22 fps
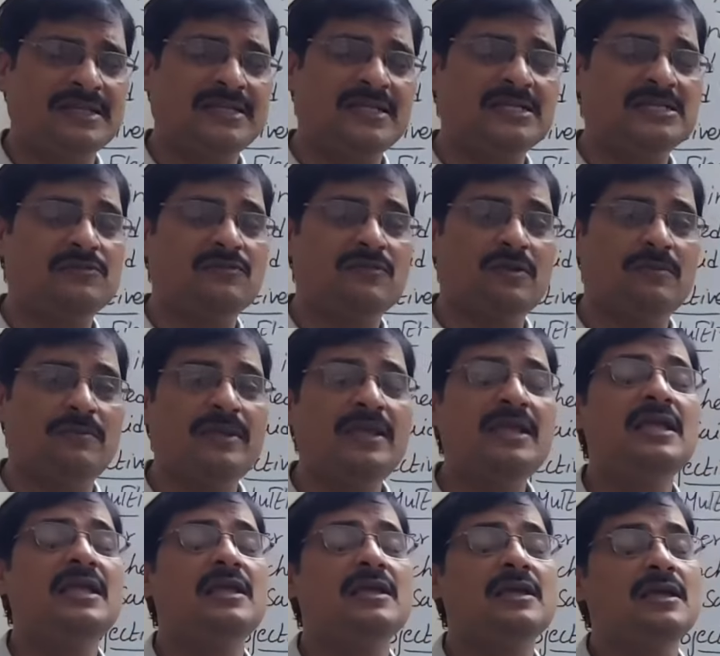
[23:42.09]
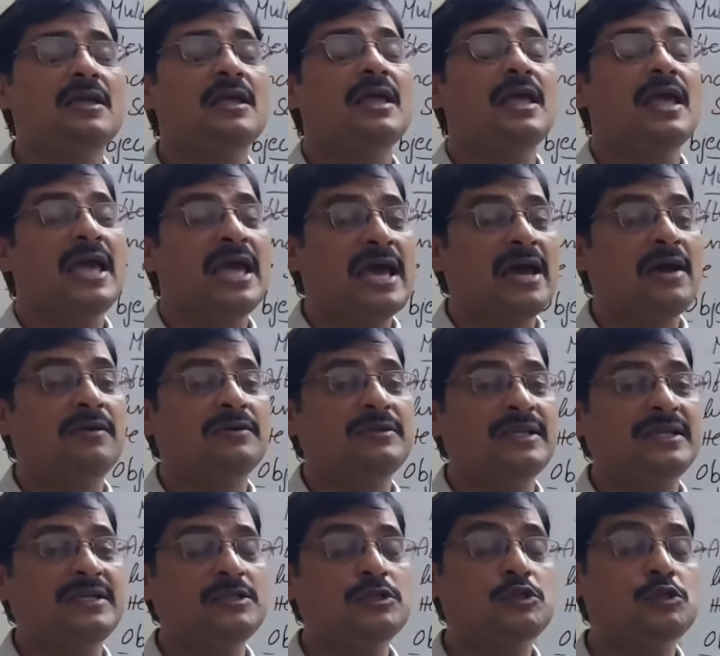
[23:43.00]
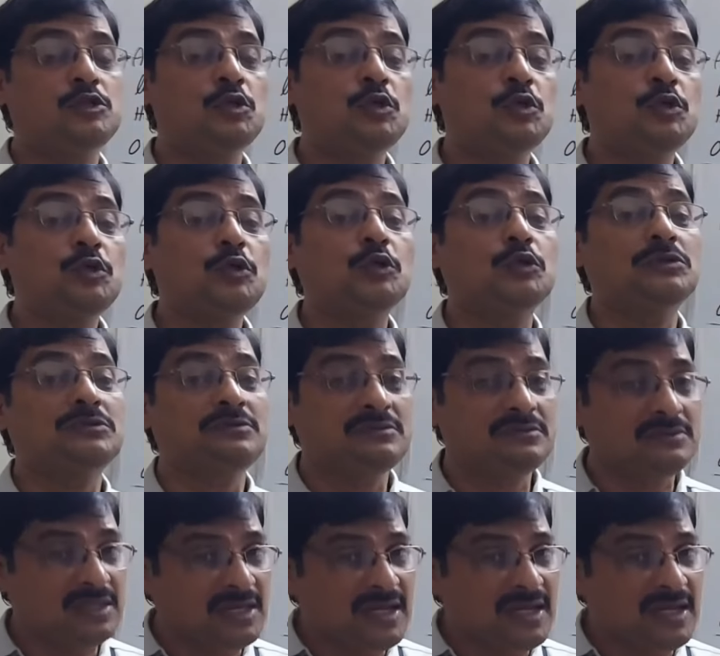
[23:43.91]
It is will be have that 2 to